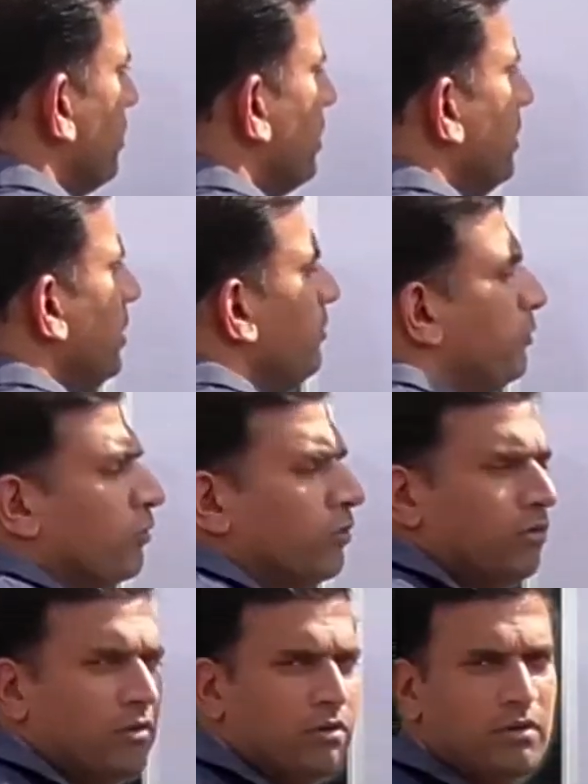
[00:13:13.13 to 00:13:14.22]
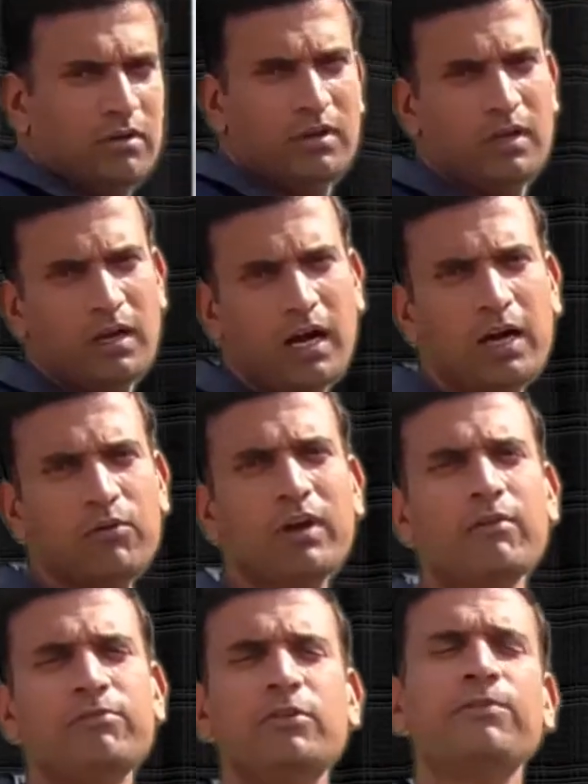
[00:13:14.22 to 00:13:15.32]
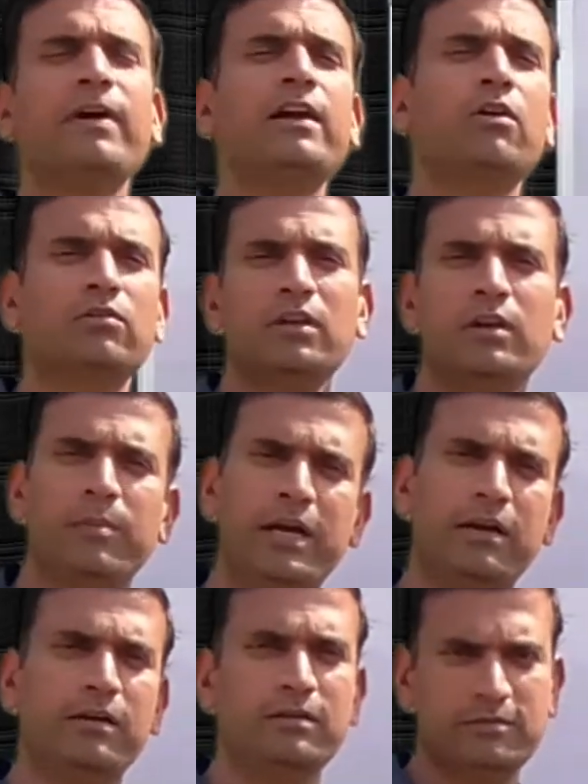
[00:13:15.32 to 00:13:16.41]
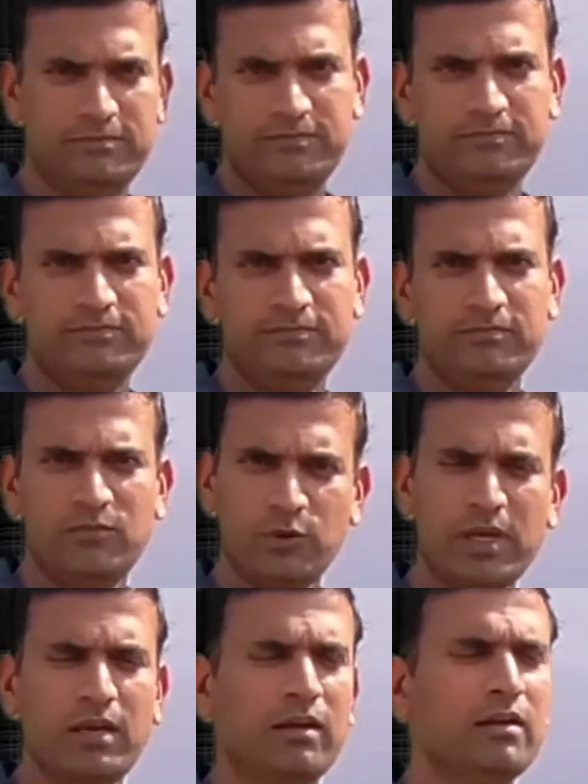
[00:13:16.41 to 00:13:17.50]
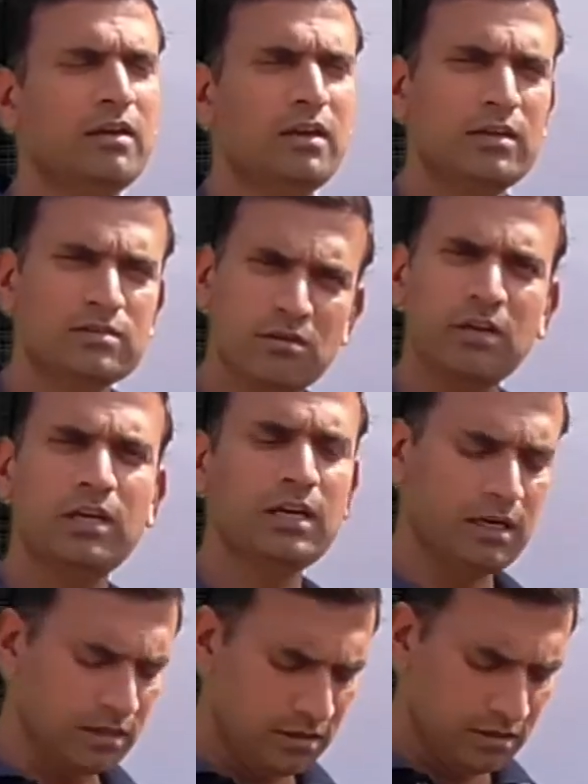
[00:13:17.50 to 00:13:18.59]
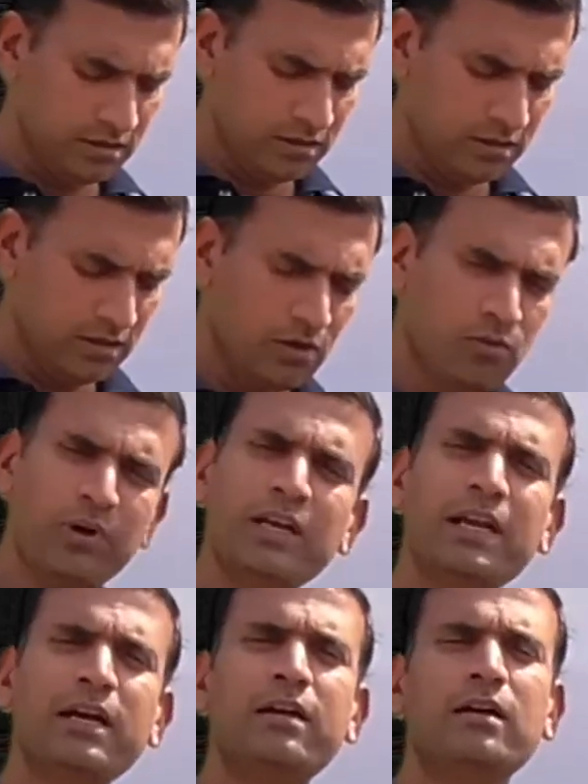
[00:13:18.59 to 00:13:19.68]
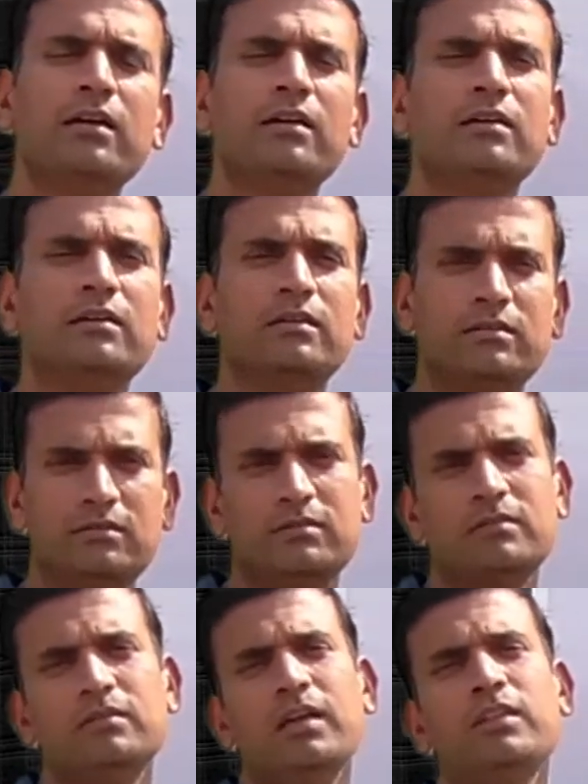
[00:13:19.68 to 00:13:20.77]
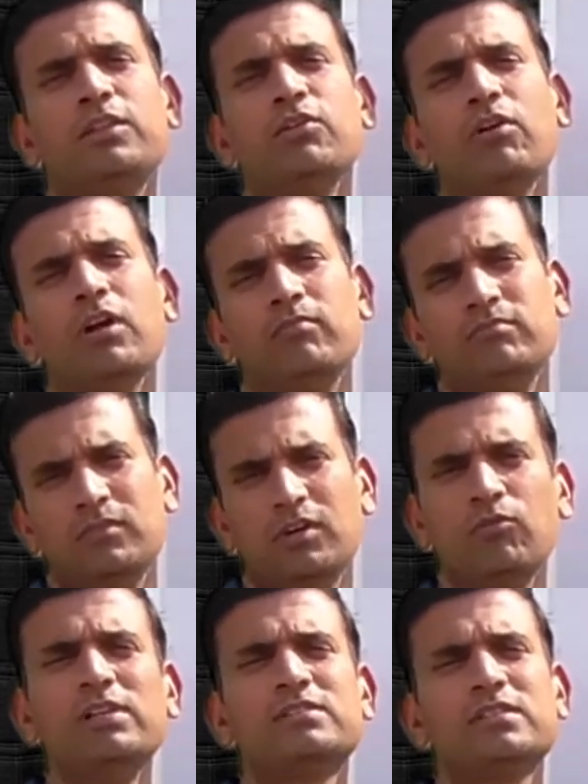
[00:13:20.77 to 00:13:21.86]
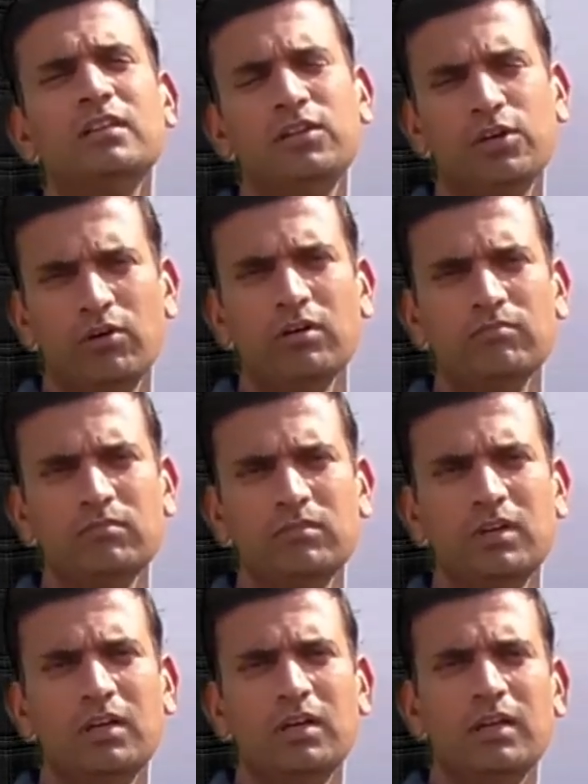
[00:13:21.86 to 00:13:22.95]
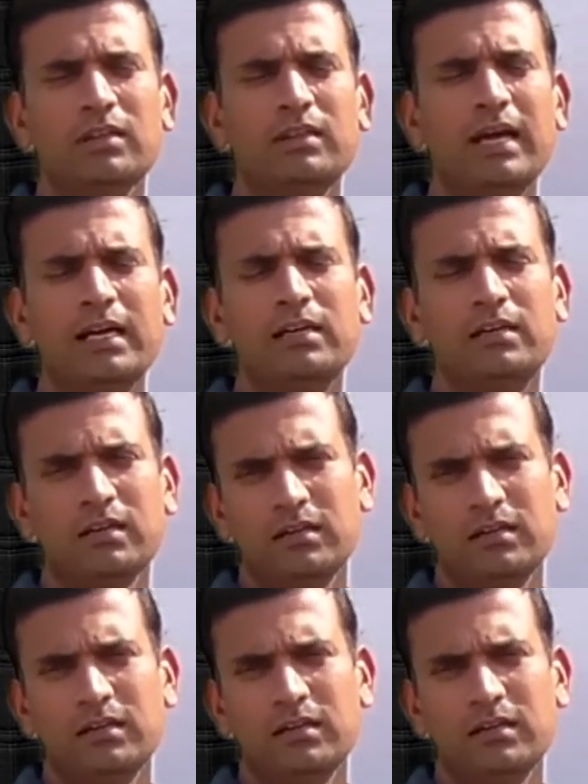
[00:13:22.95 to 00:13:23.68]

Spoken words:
34, and we have to find out the remainder. Okay. So here we need a theorem, a Wilson theorem, that